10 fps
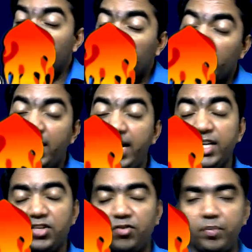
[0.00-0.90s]
to the condition
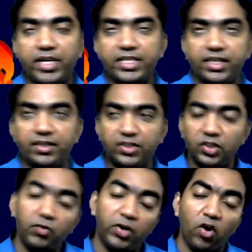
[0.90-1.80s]
of the patient. Should
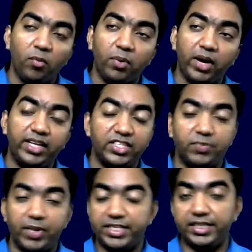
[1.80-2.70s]
we operate this
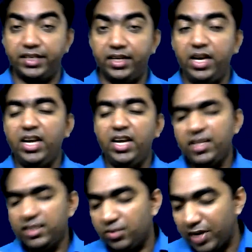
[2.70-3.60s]
patient?
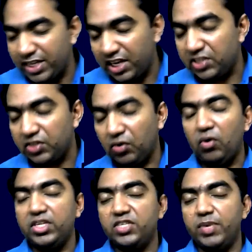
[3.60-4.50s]
This patient is old,
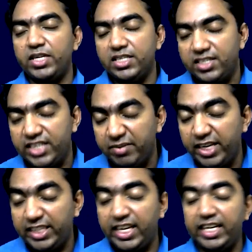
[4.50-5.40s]
this patient is
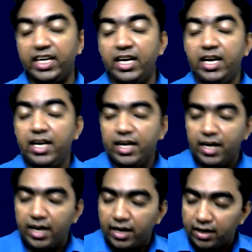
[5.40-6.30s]
debilitated.
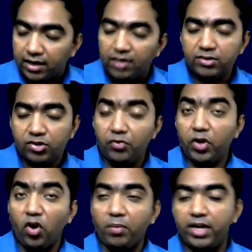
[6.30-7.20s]
Should we
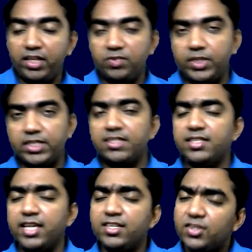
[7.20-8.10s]
operate this patient? There
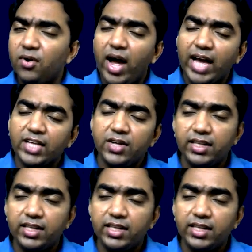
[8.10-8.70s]
is no actual